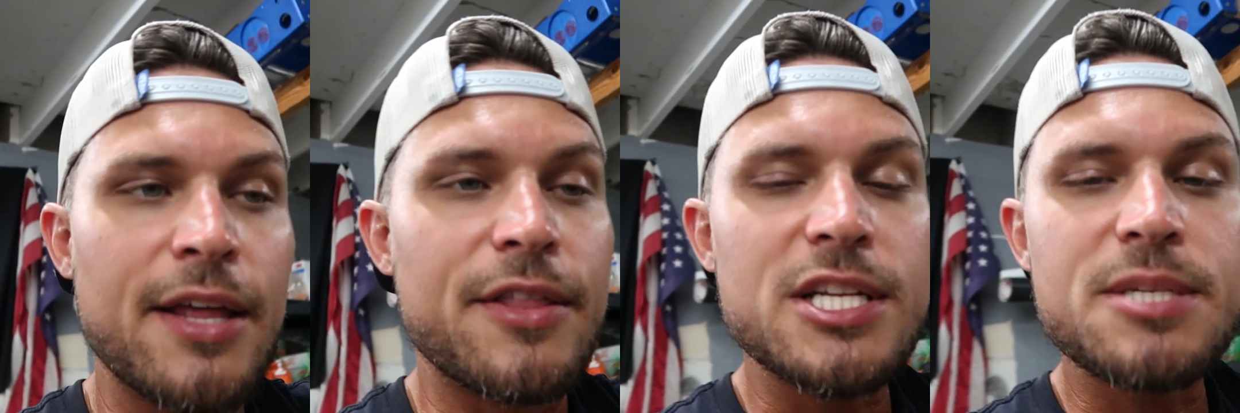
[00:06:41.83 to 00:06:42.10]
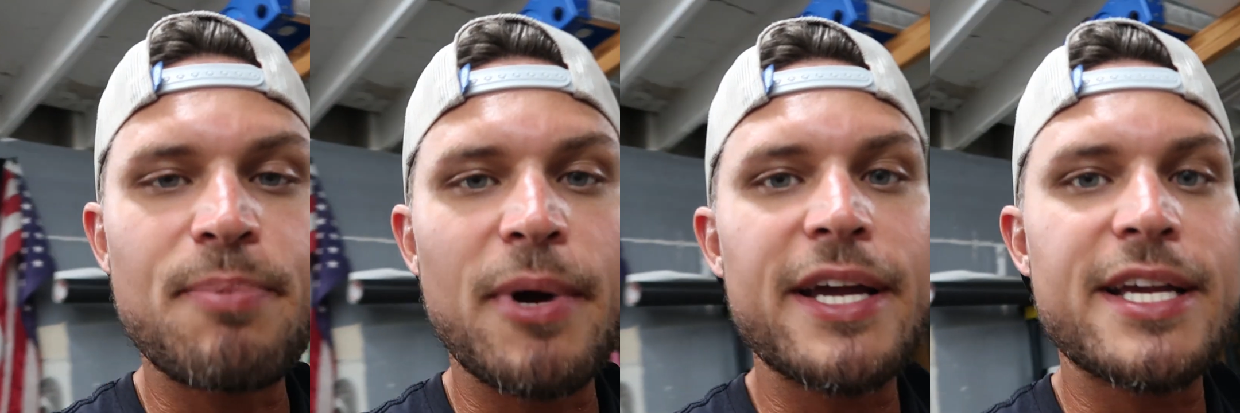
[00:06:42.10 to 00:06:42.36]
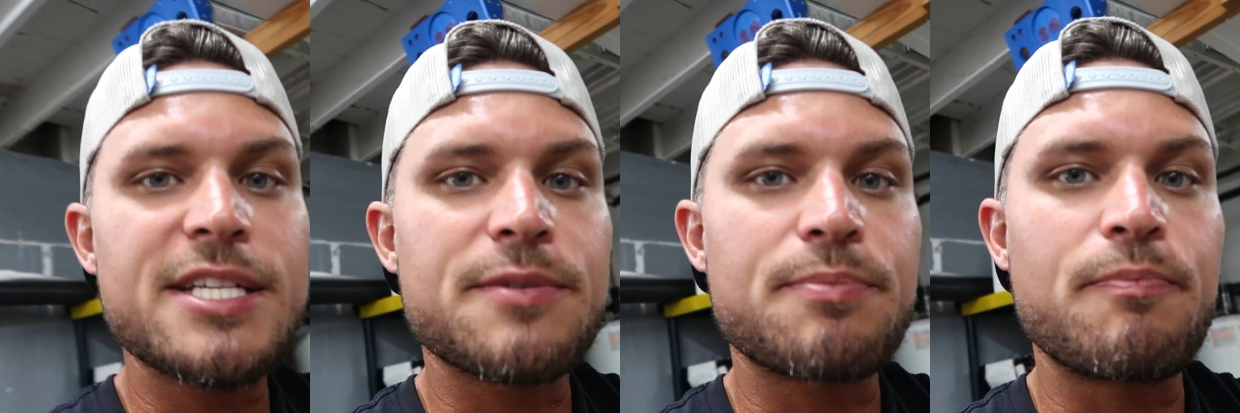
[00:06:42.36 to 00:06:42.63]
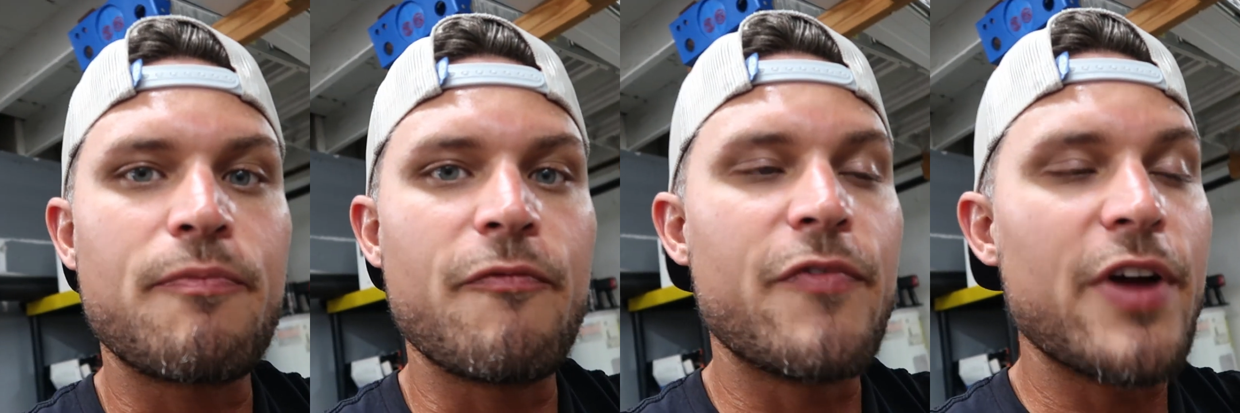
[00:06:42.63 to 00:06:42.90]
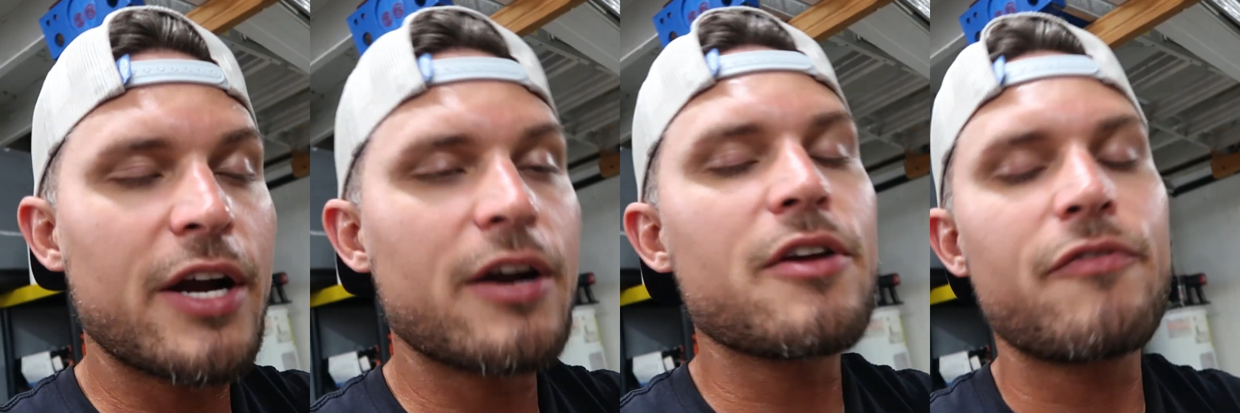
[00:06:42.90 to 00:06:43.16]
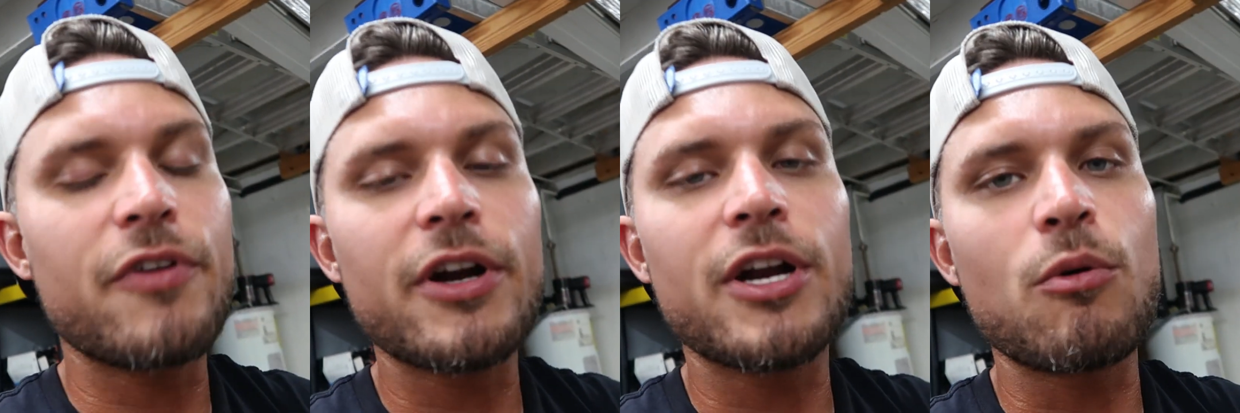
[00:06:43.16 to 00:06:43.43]
this bike is
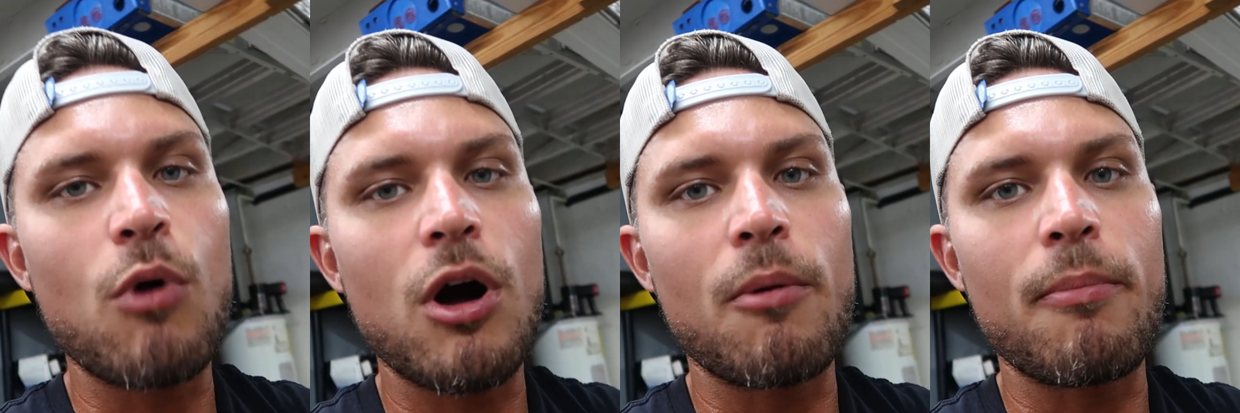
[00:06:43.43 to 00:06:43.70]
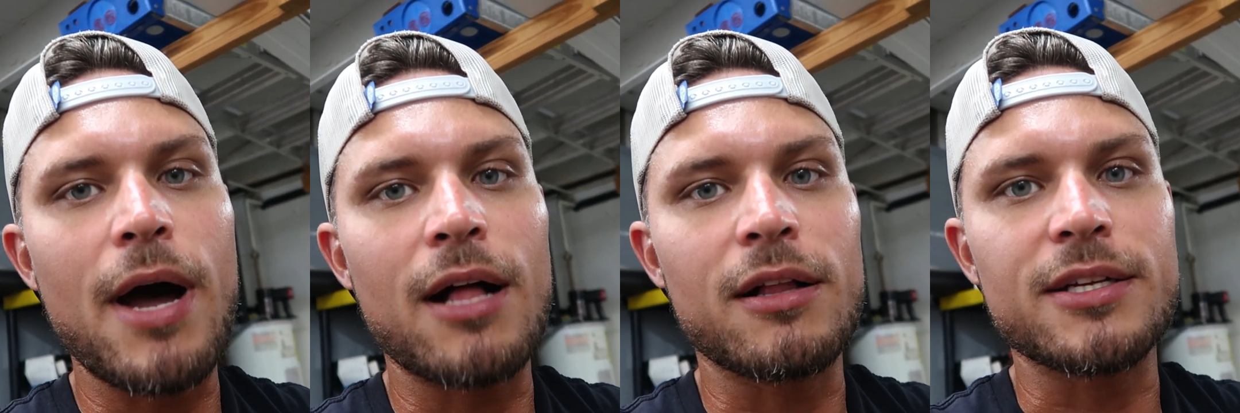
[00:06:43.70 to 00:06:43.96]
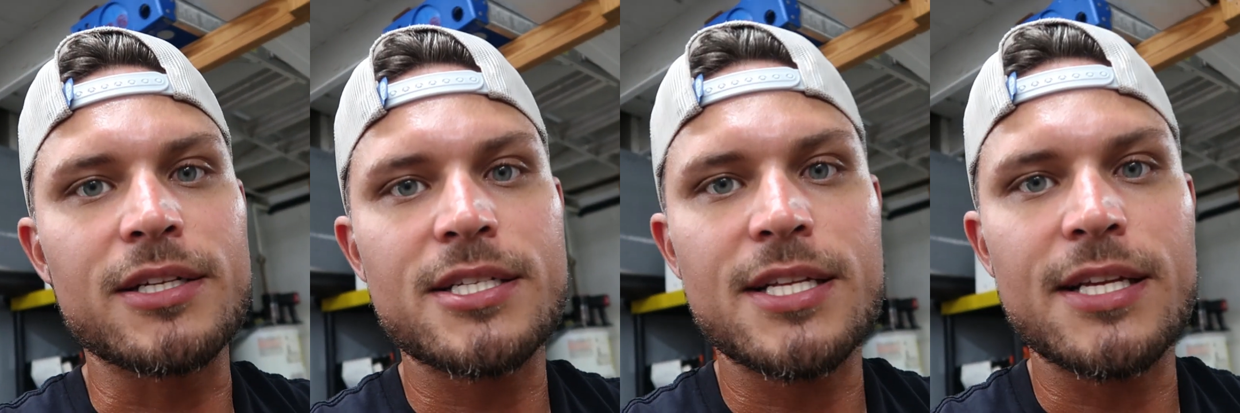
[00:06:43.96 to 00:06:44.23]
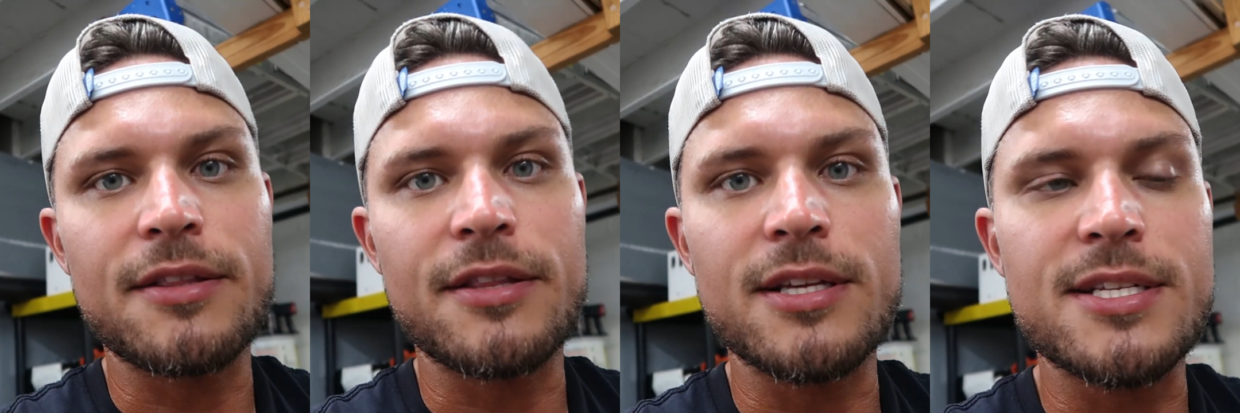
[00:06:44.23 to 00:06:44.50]
very, very well balanced.